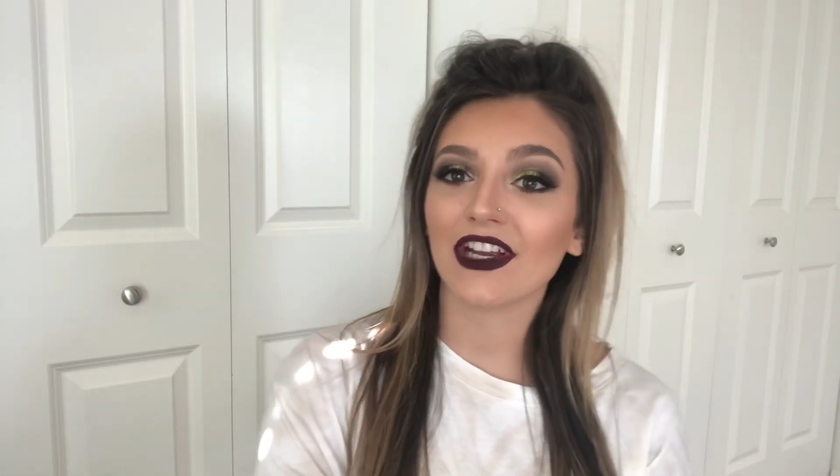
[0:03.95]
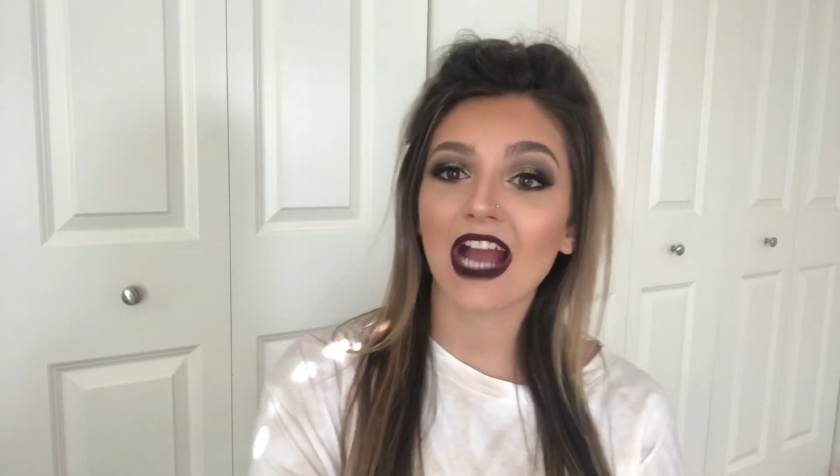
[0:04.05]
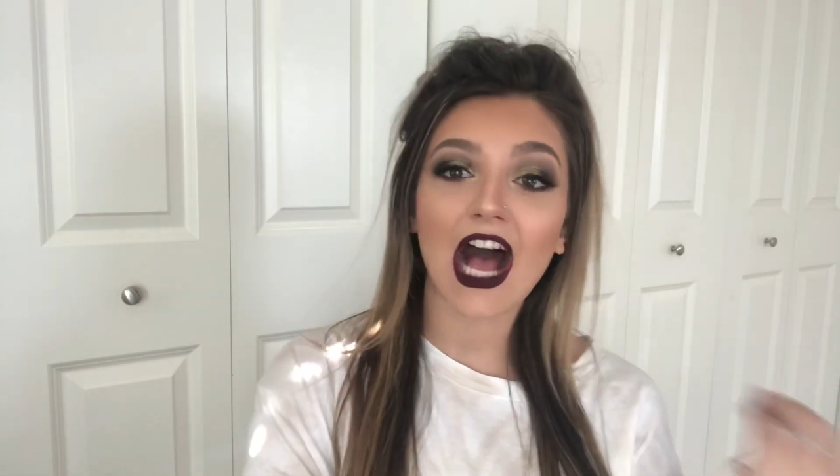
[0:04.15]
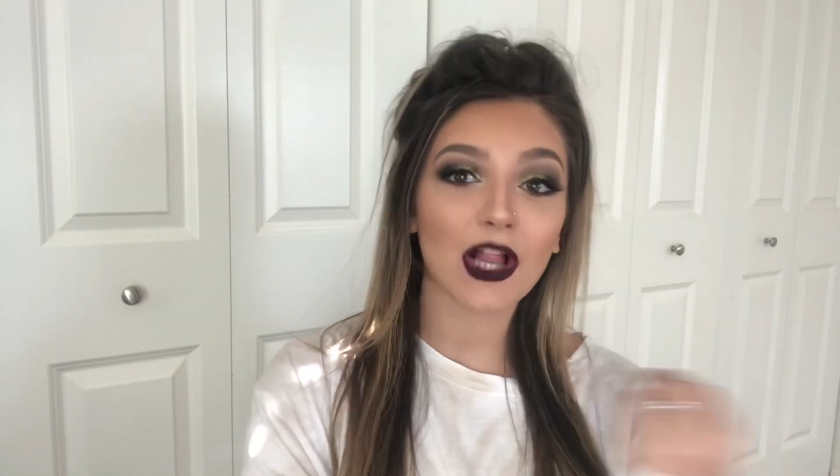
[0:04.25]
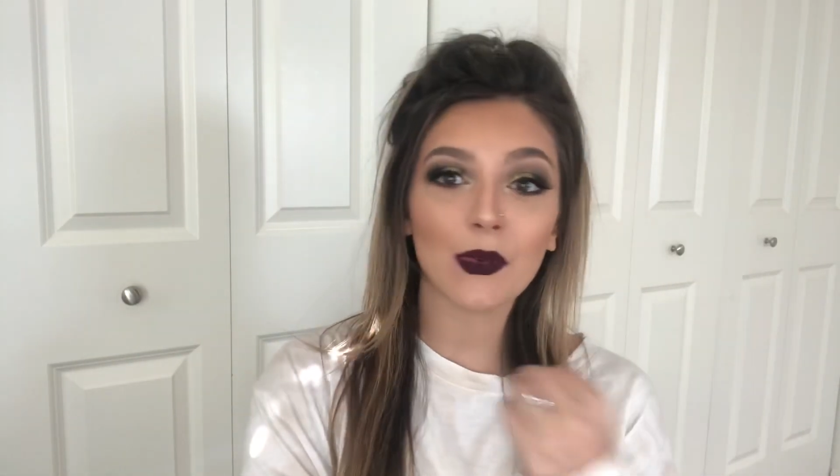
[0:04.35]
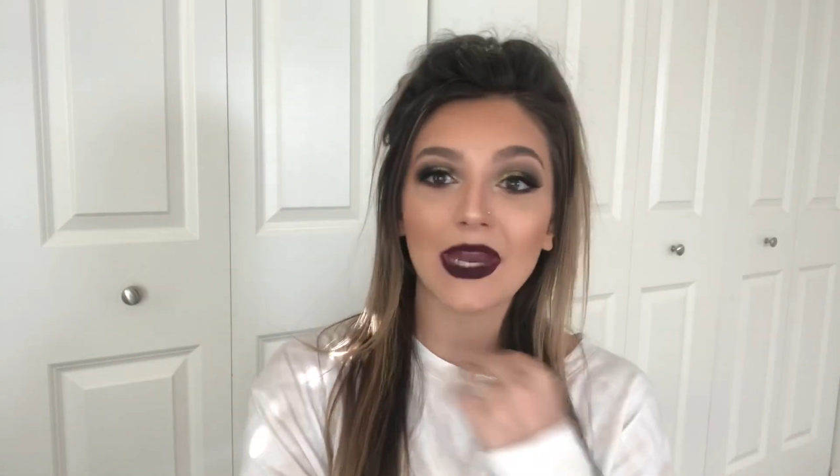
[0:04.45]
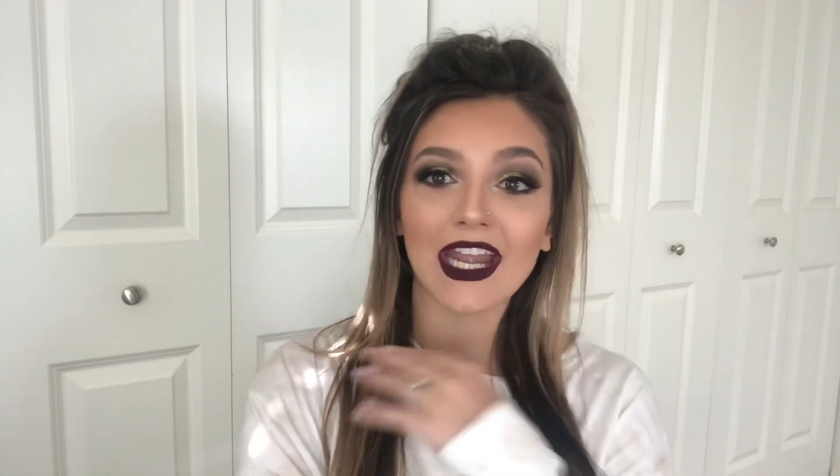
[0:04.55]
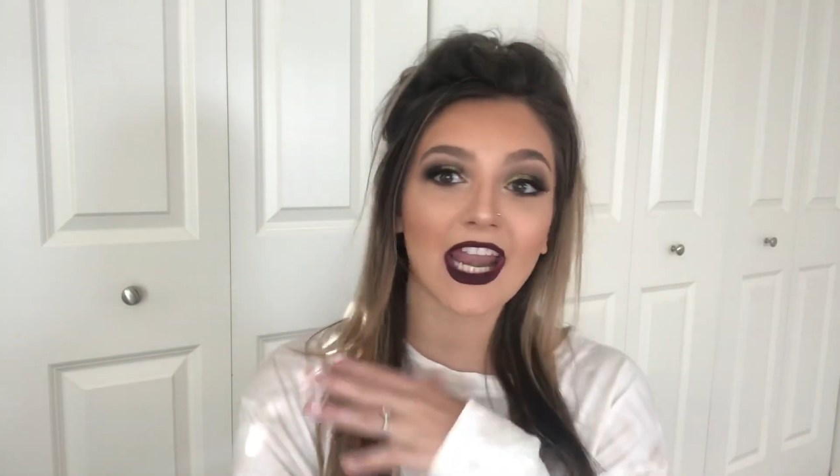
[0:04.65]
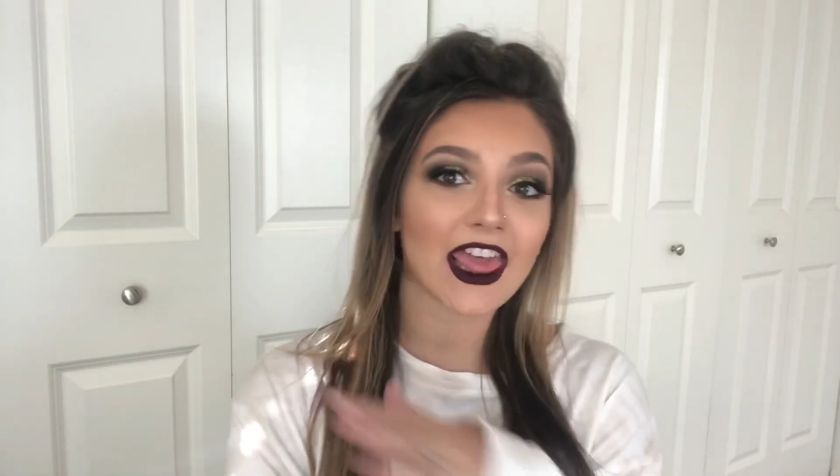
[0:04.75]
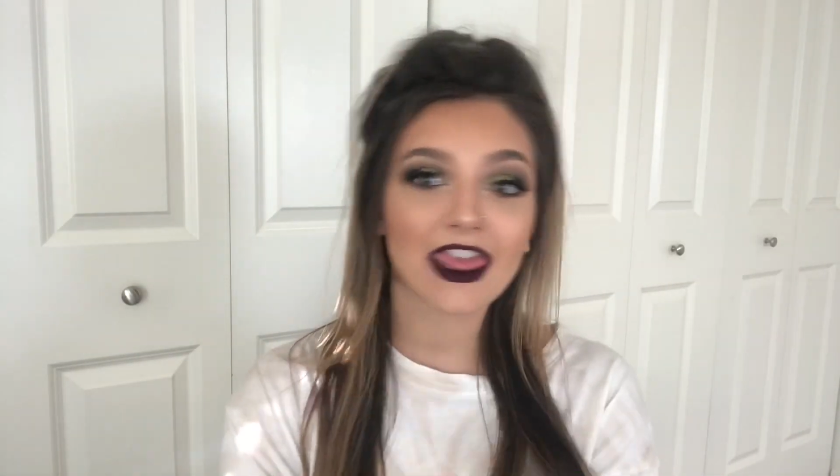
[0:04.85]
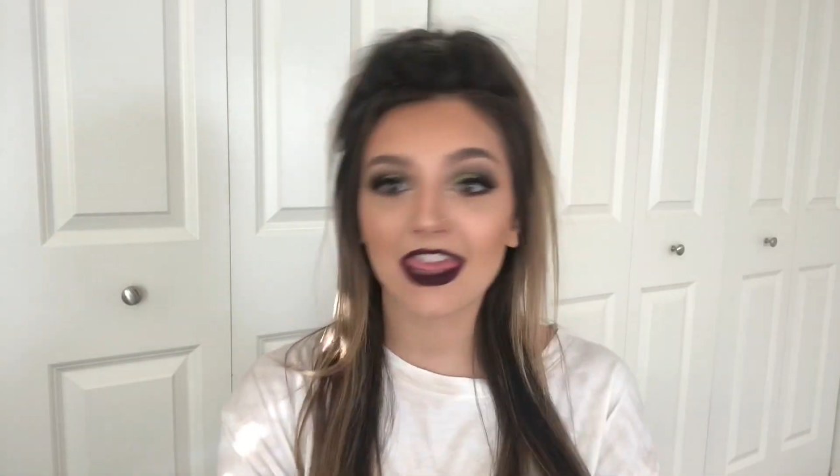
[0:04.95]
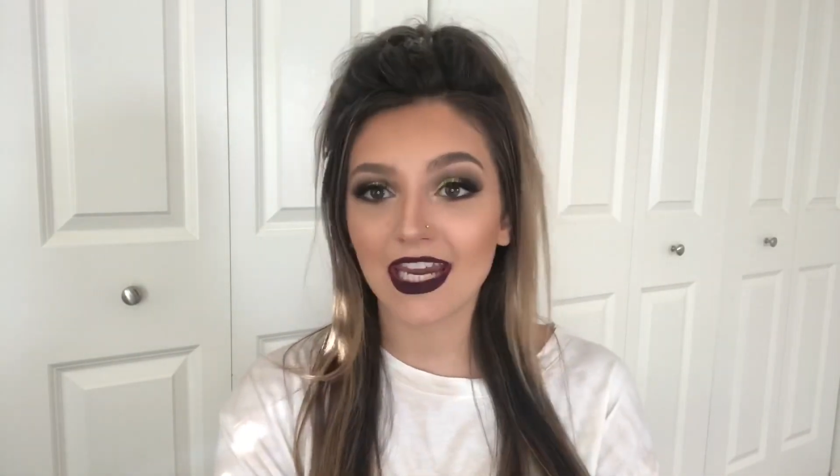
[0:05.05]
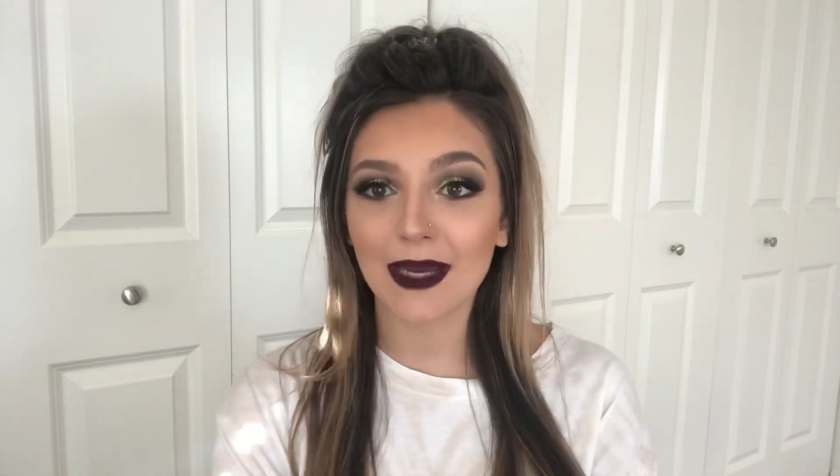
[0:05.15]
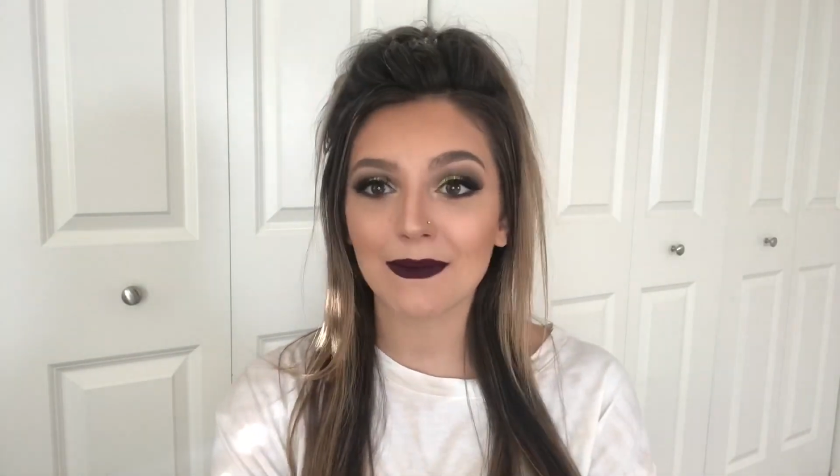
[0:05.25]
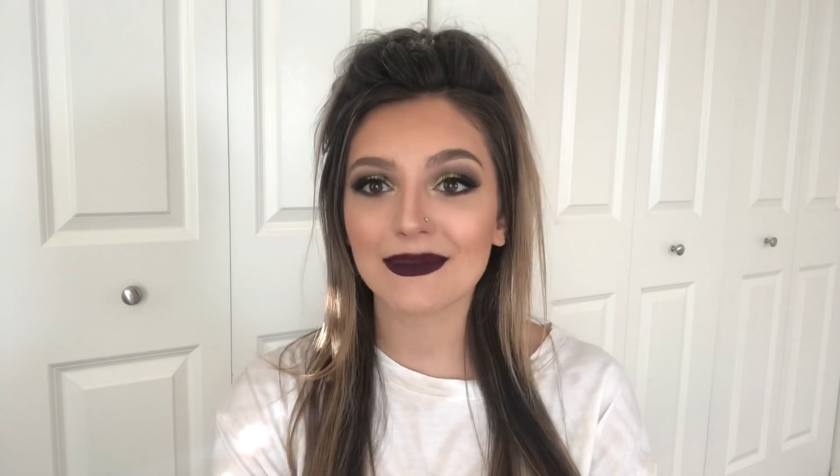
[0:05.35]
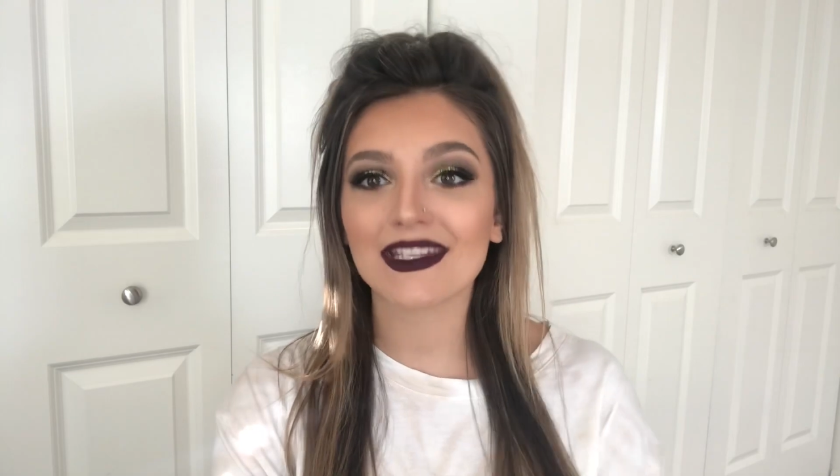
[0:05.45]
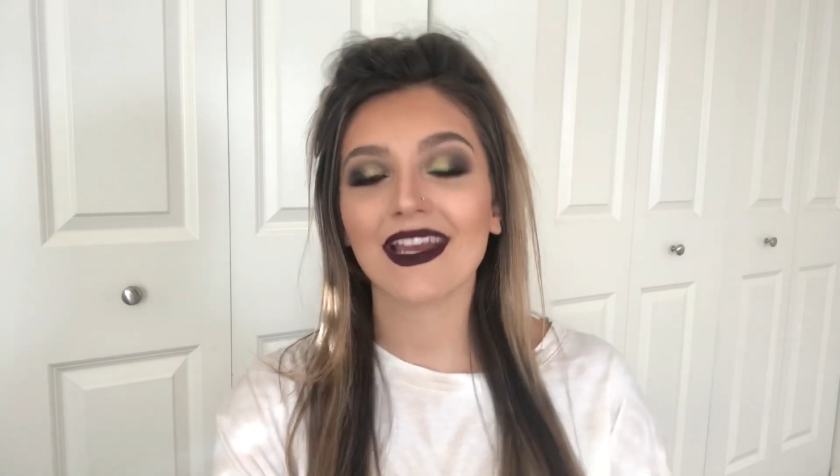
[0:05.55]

Halloween themed.